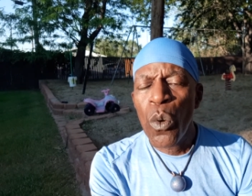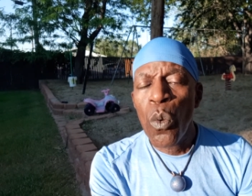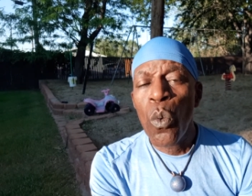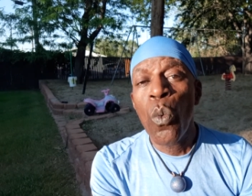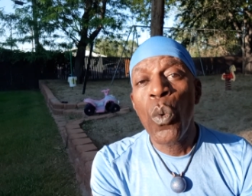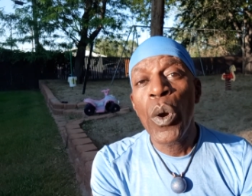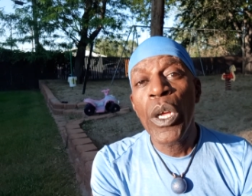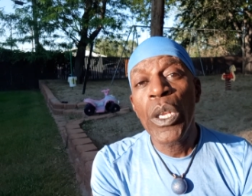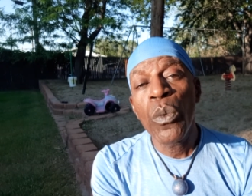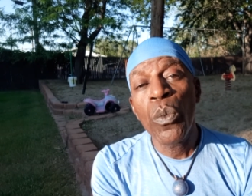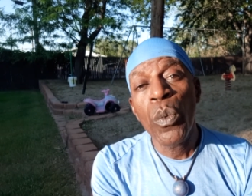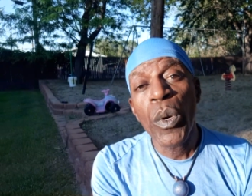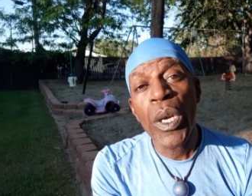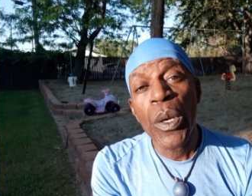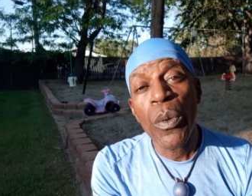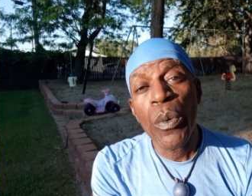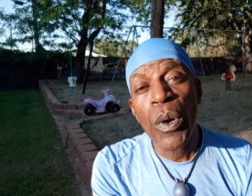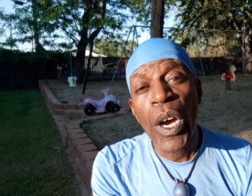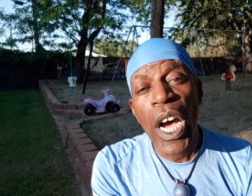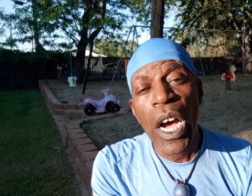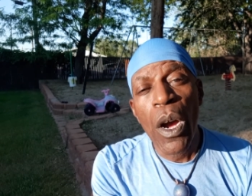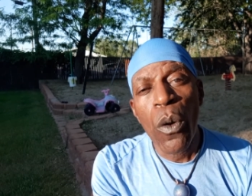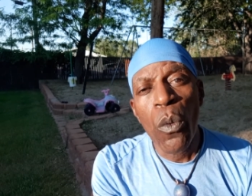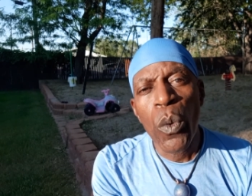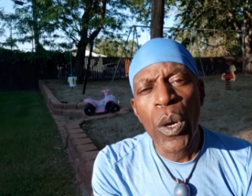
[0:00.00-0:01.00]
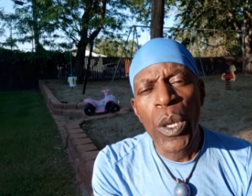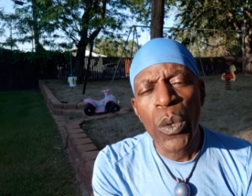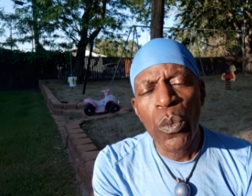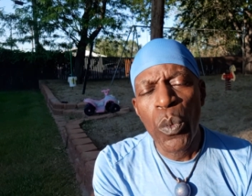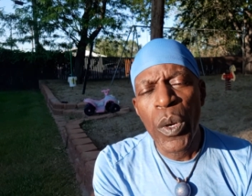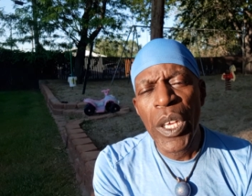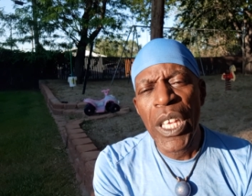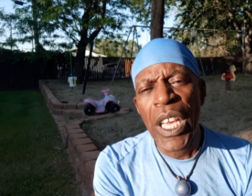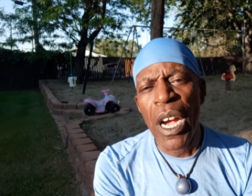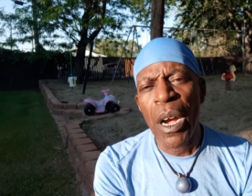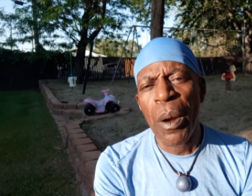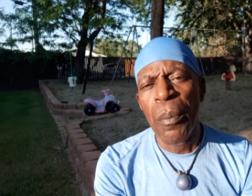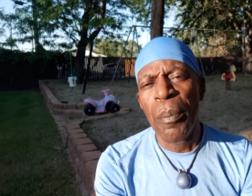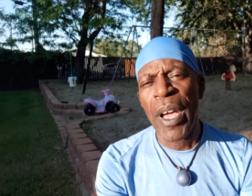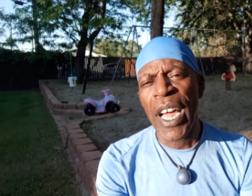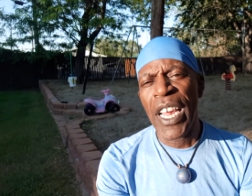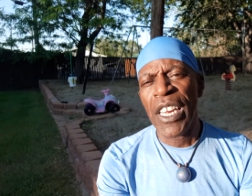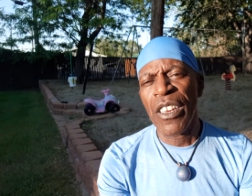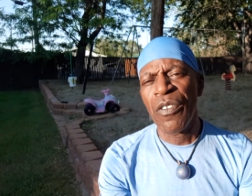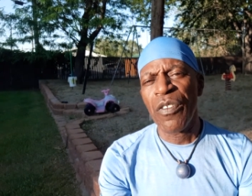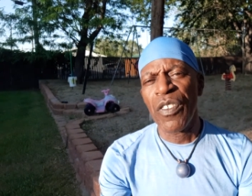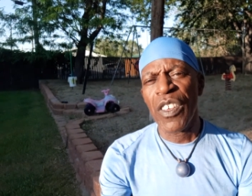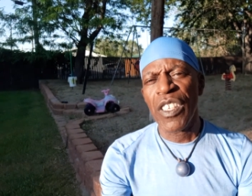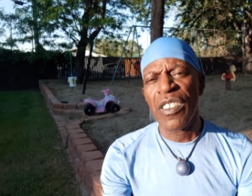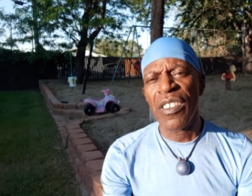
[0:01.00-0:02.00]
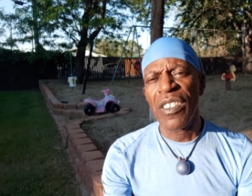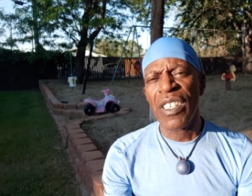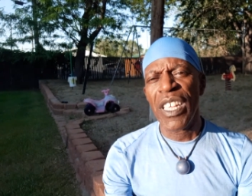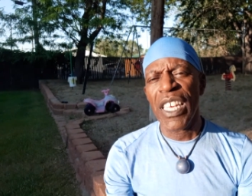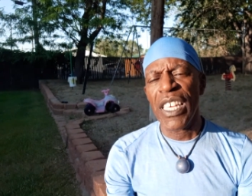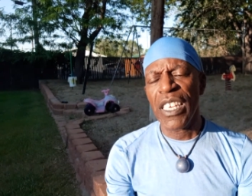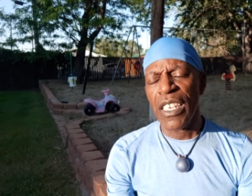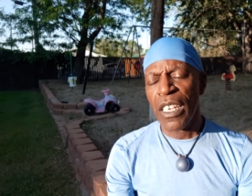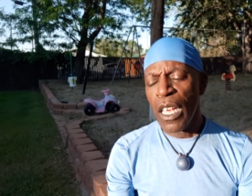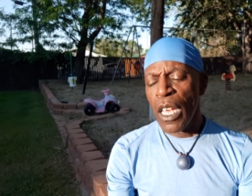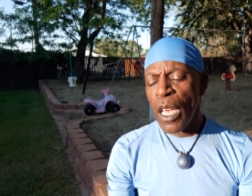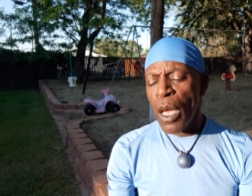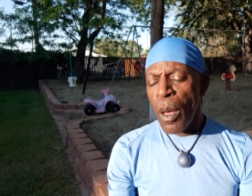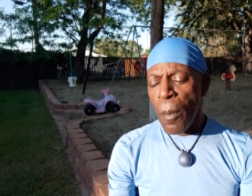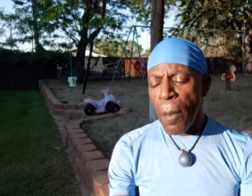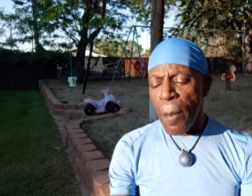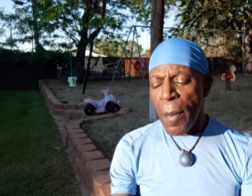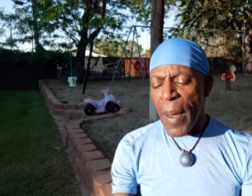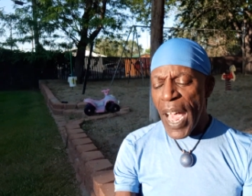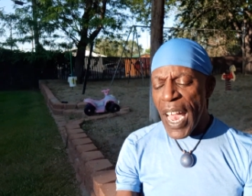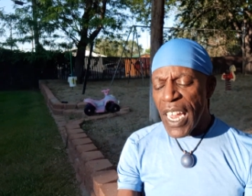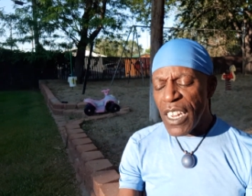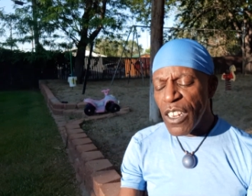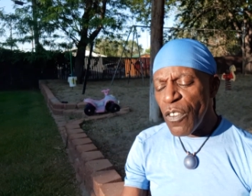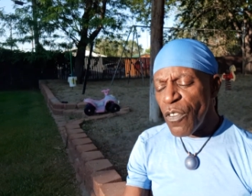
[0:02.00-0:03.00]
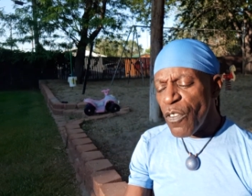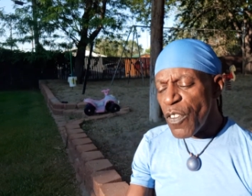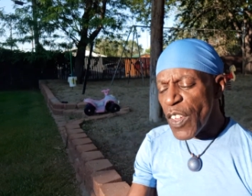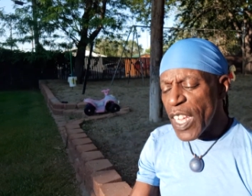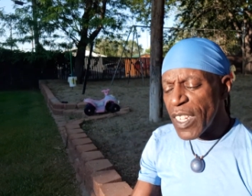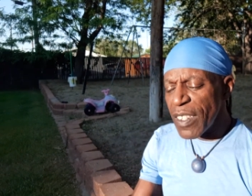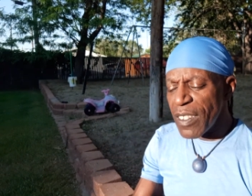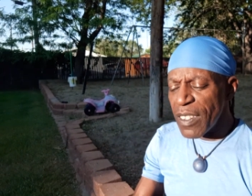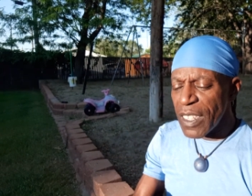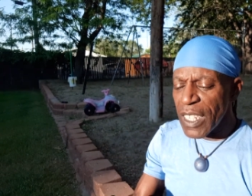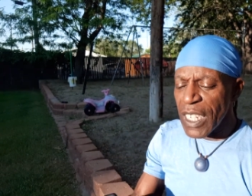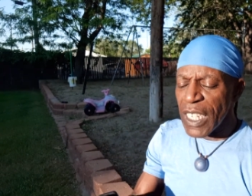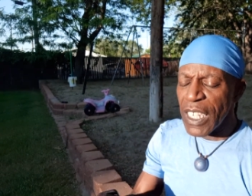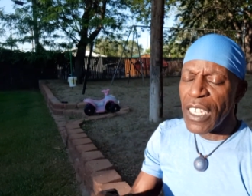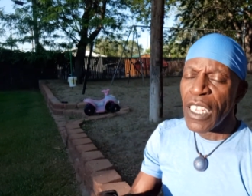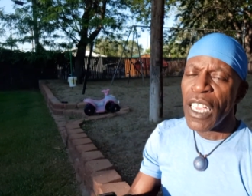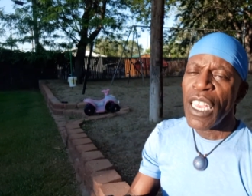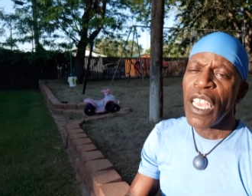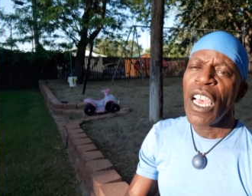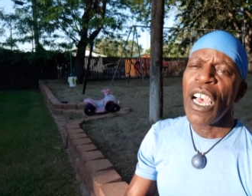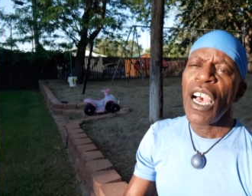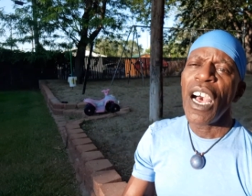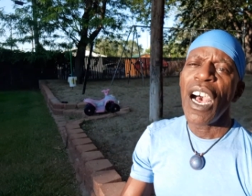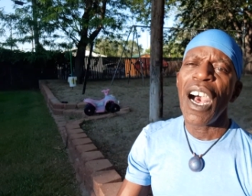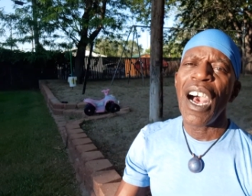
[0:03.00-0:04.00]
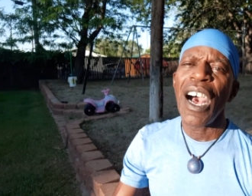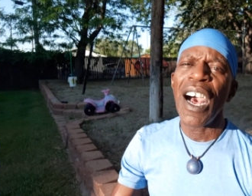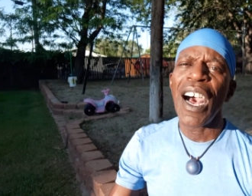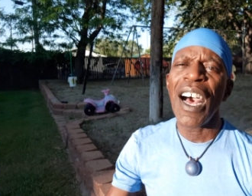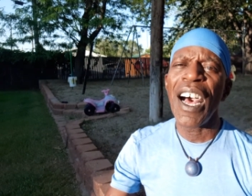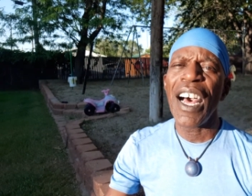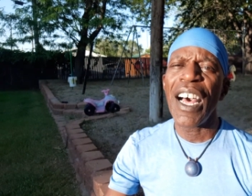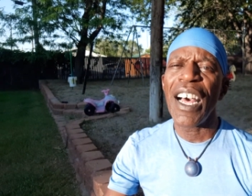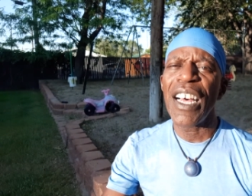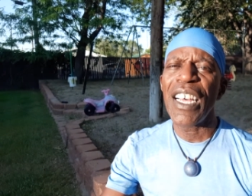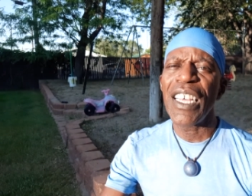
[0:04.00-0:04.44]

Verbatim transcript: when we are, when we are manifesting manifesting uh,